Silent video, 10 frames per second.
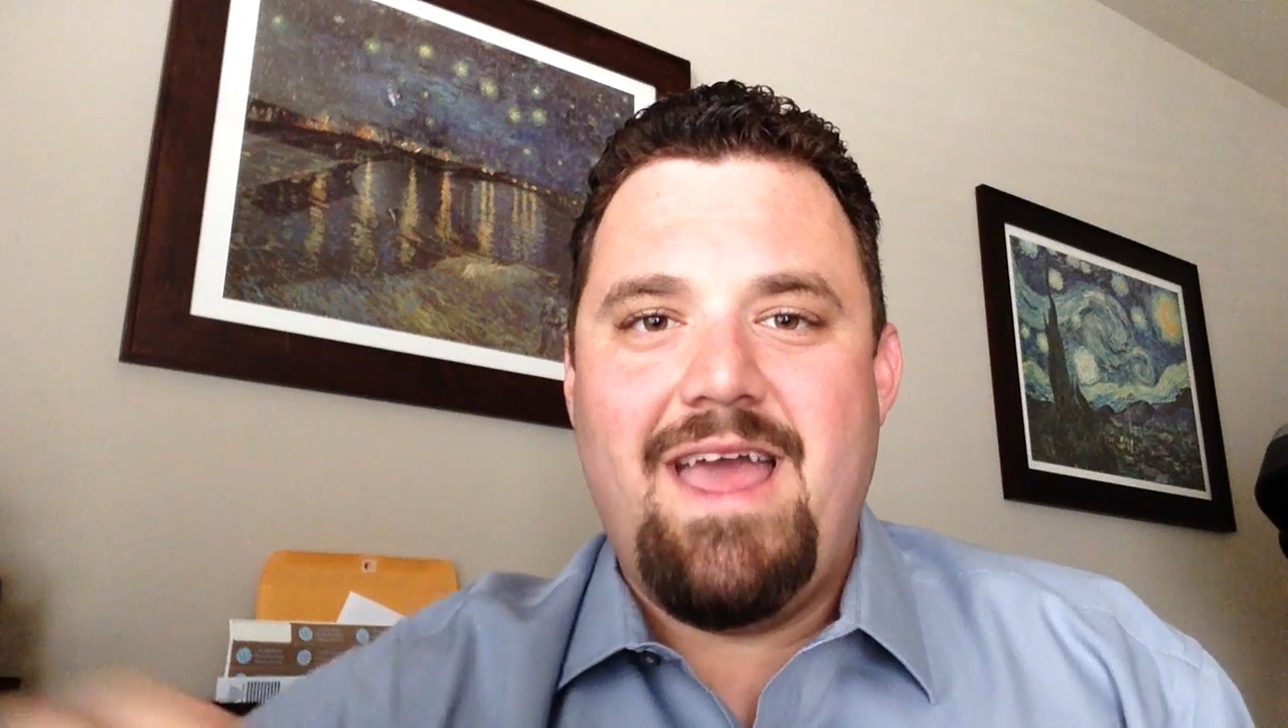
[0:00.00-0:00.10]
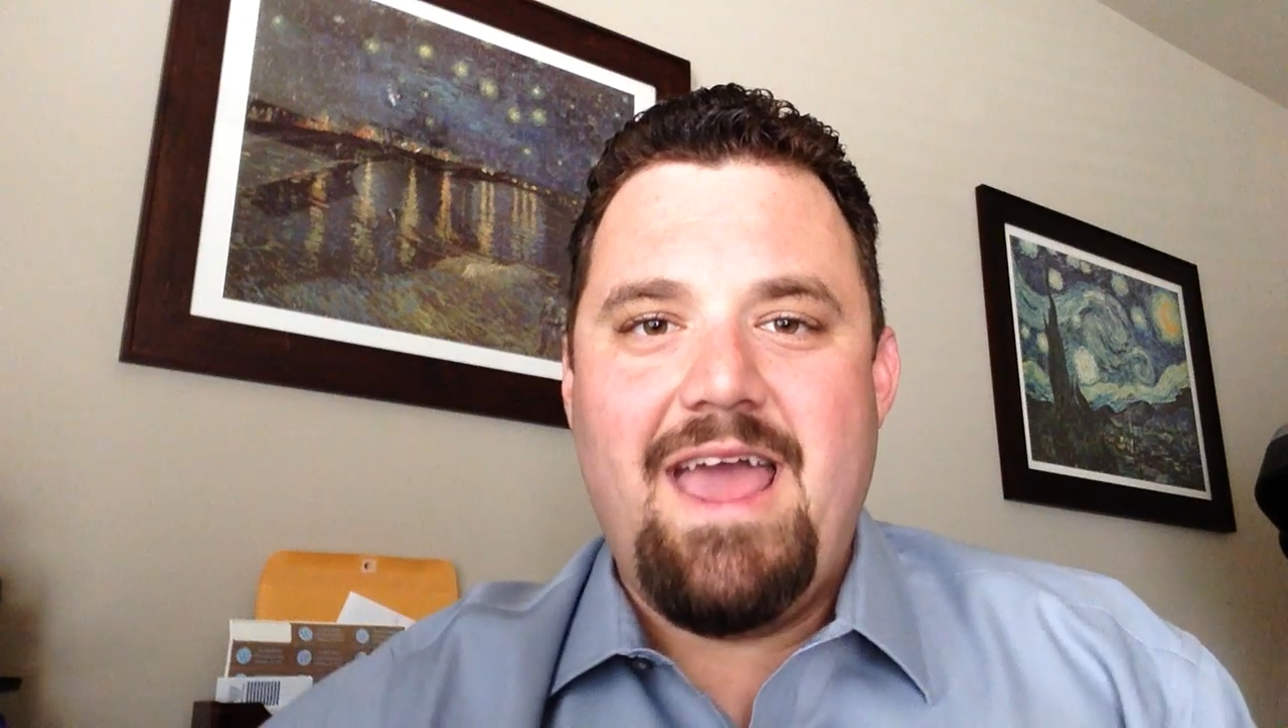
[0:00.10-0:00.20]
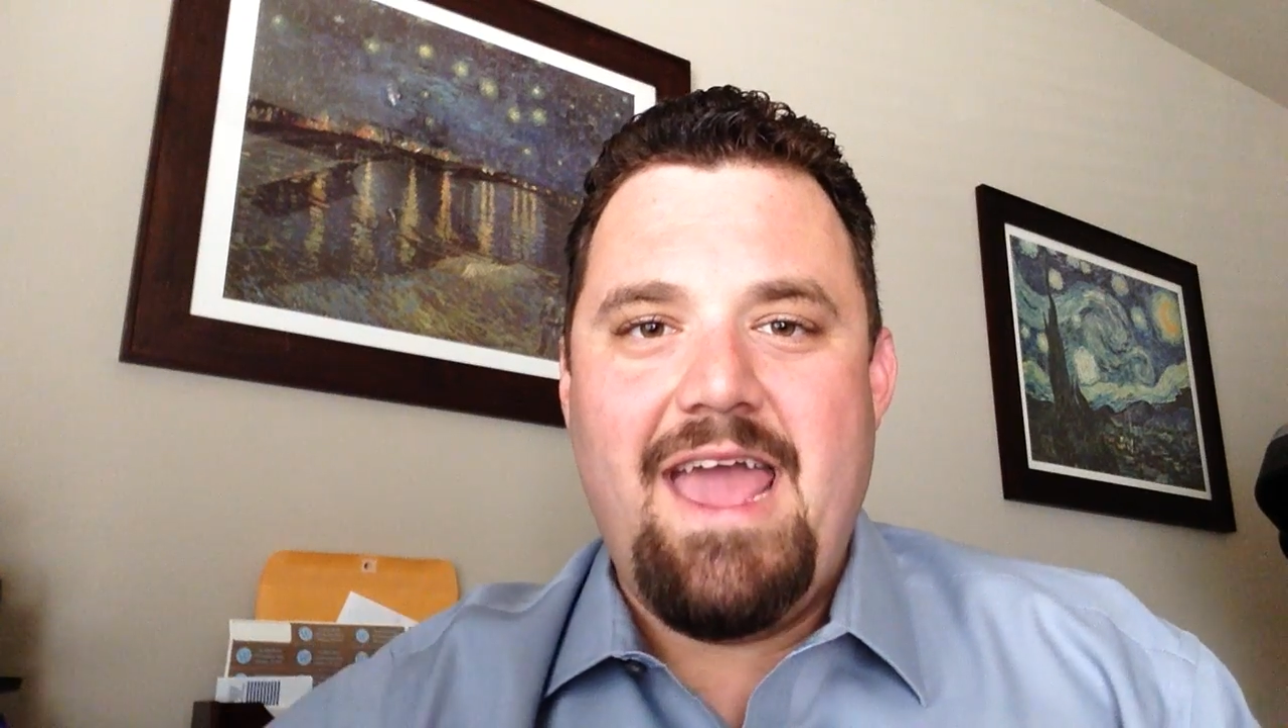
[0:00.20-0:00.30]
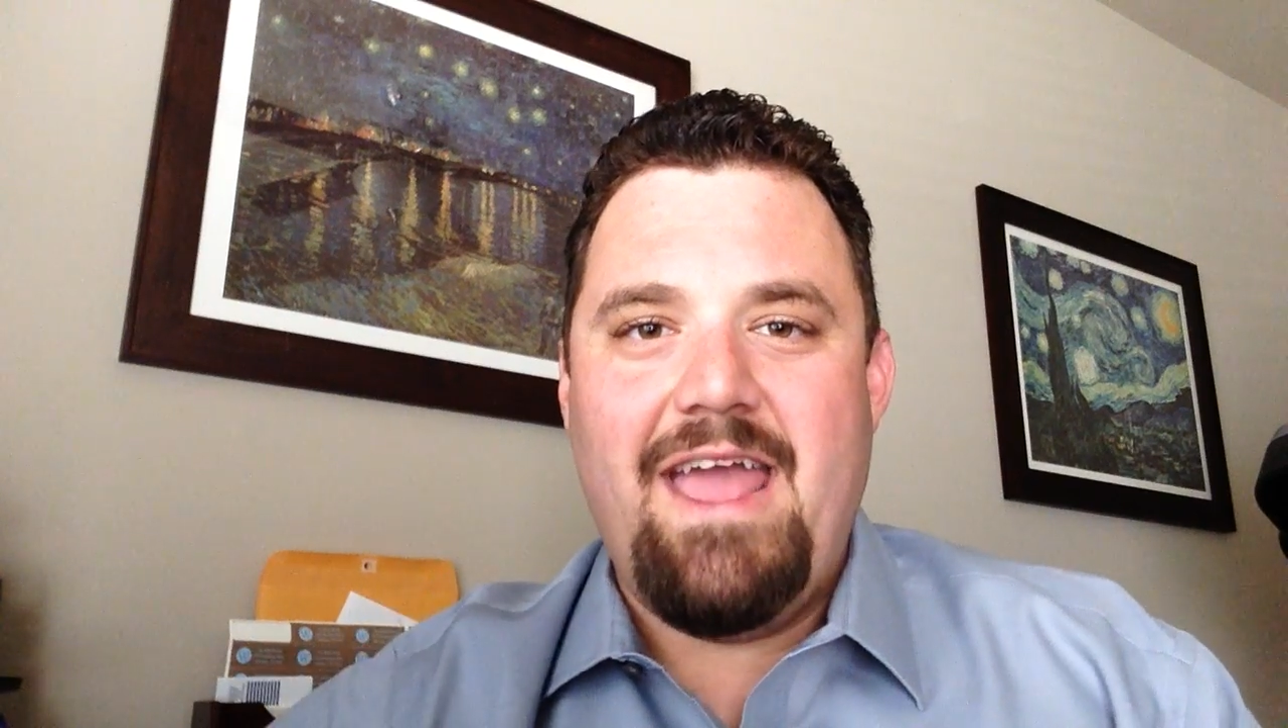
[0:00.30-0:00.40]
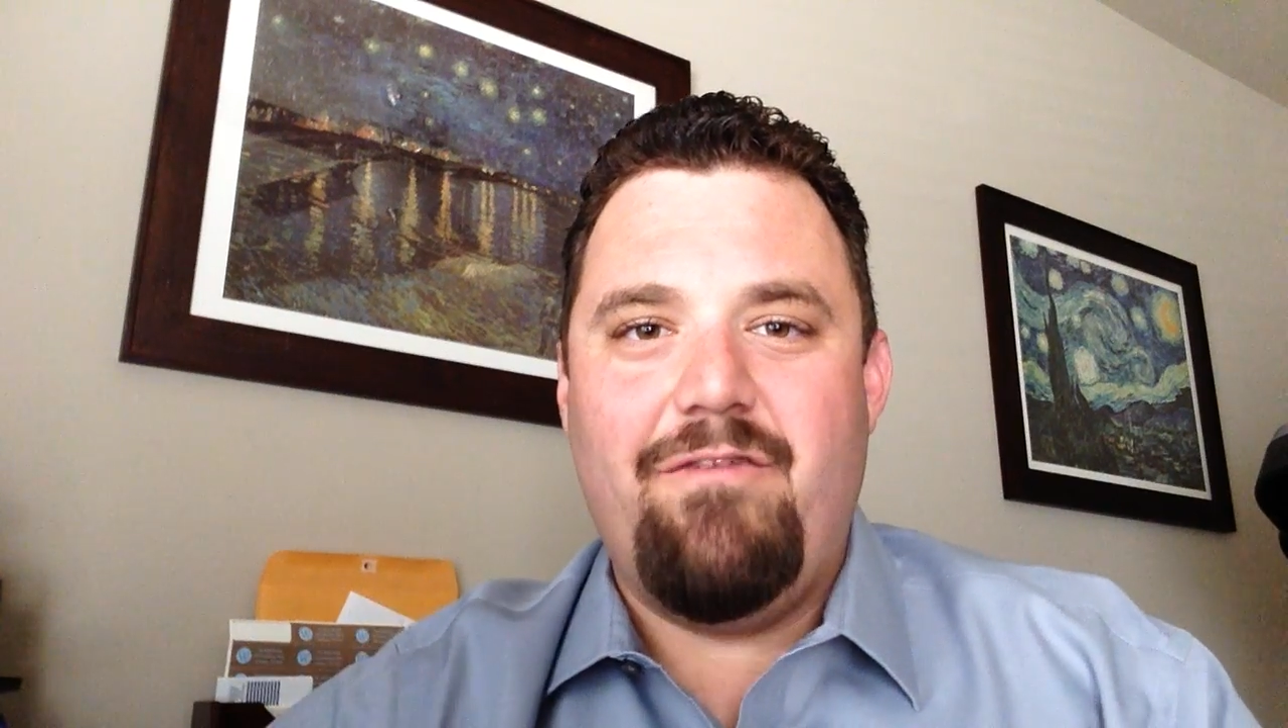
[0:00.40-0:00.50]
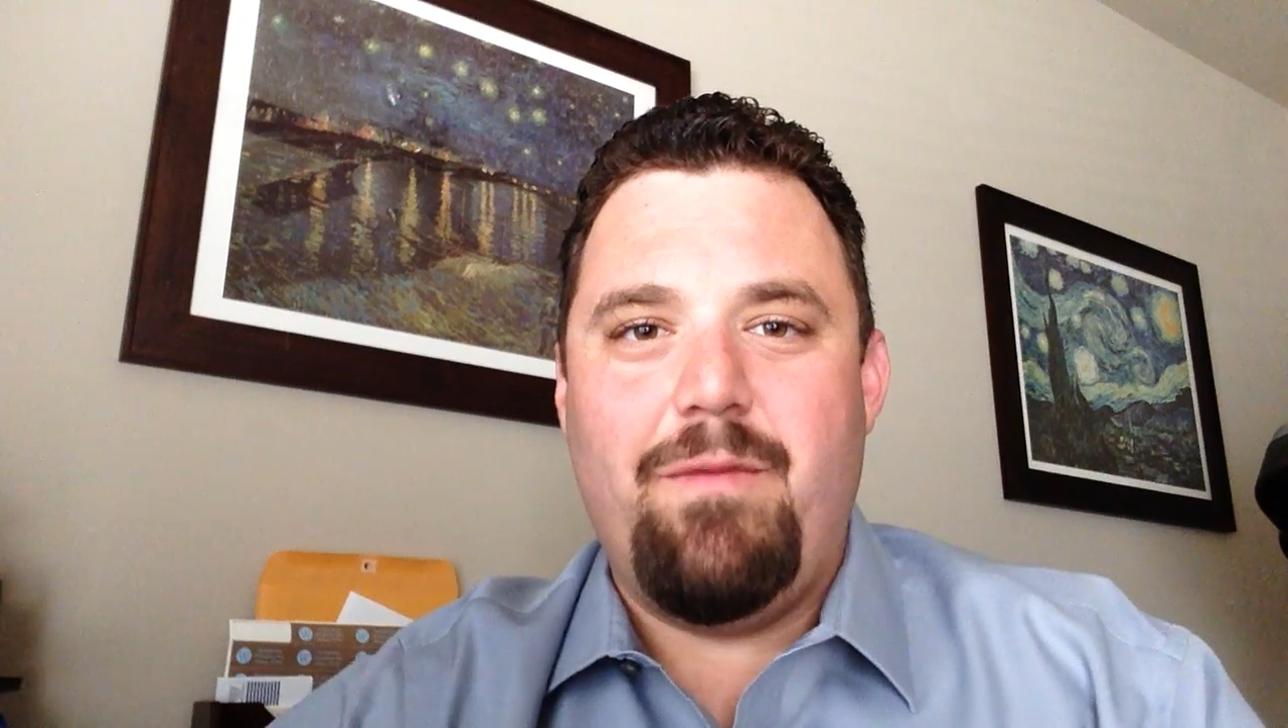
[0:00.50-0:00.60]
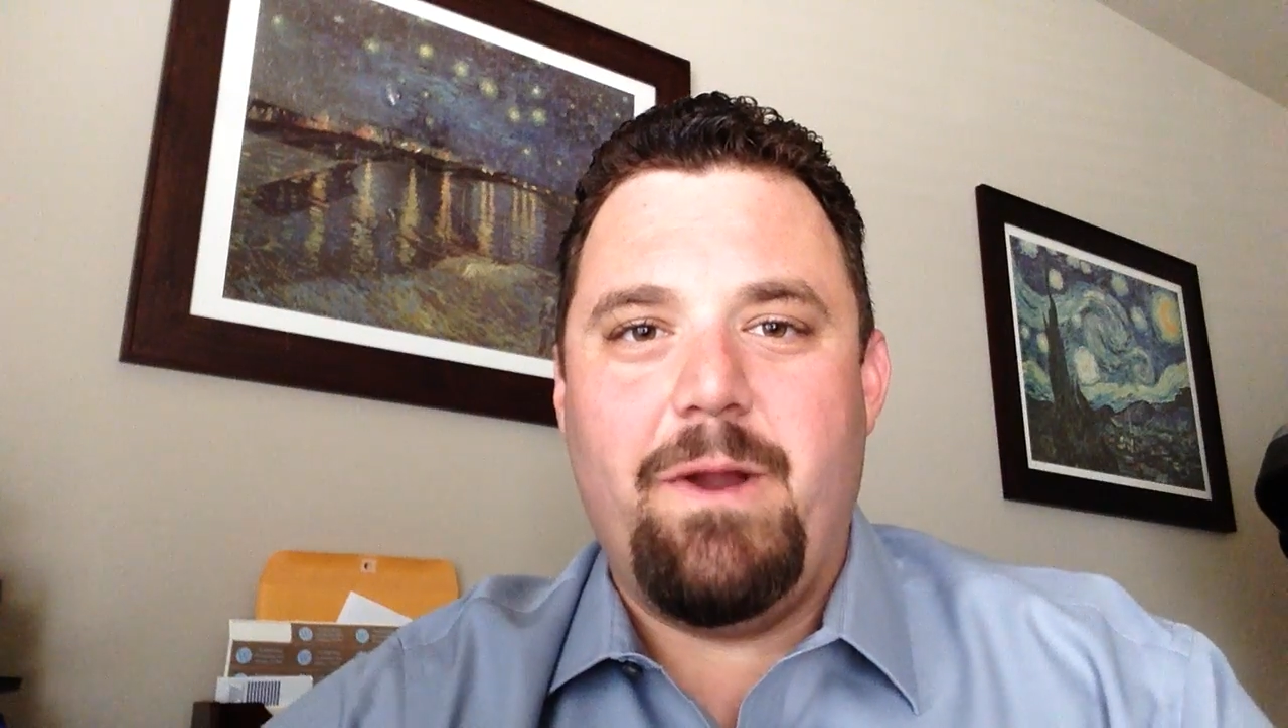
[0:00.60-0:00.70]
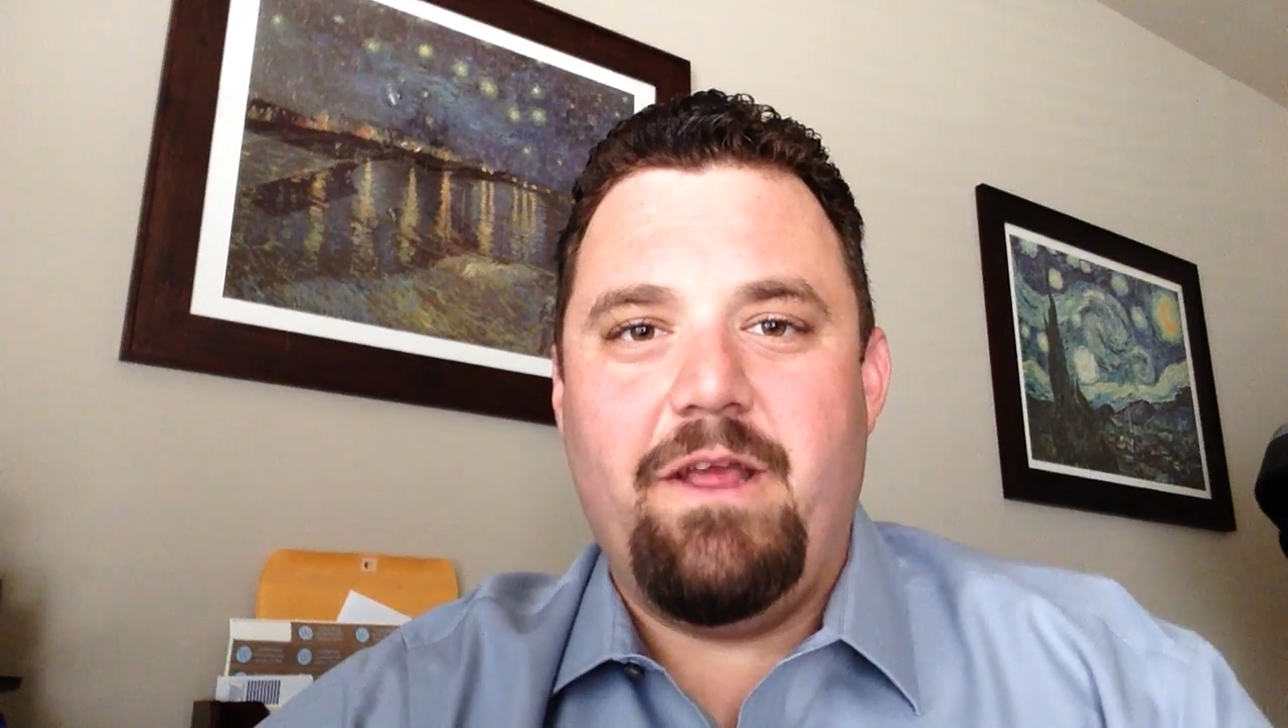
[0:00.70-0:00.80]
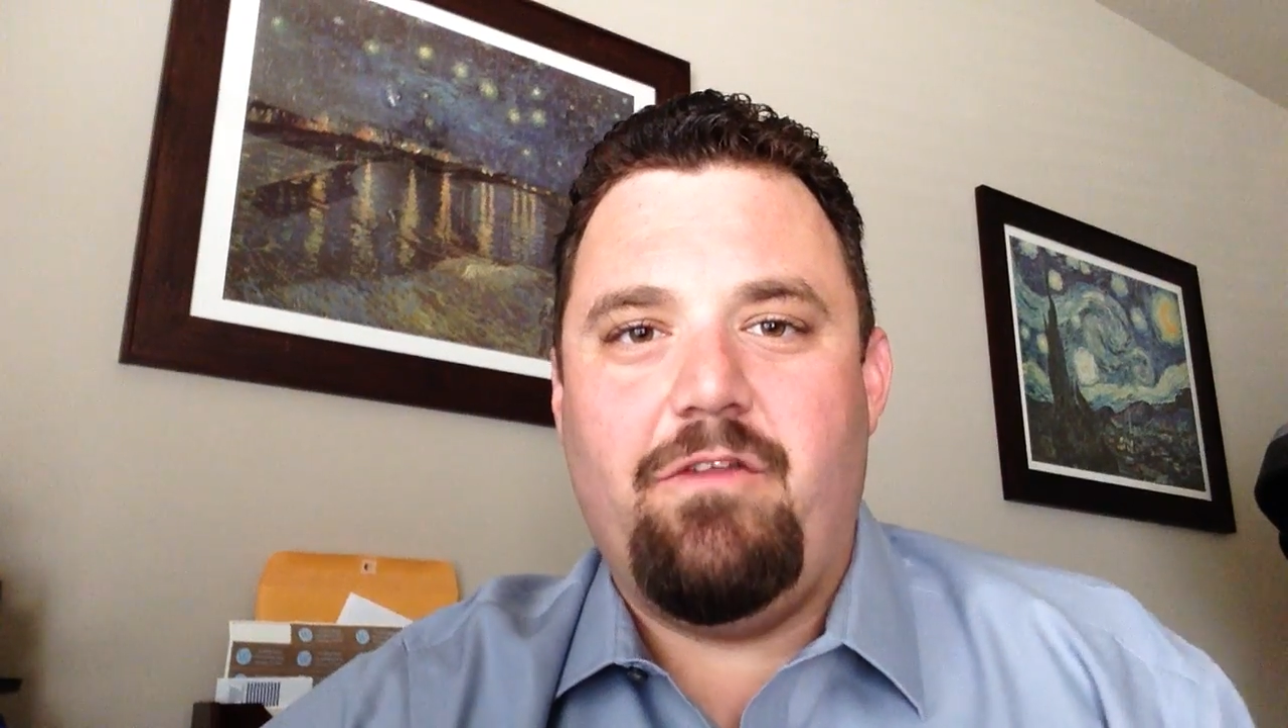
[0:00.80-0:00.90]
Hey everybody,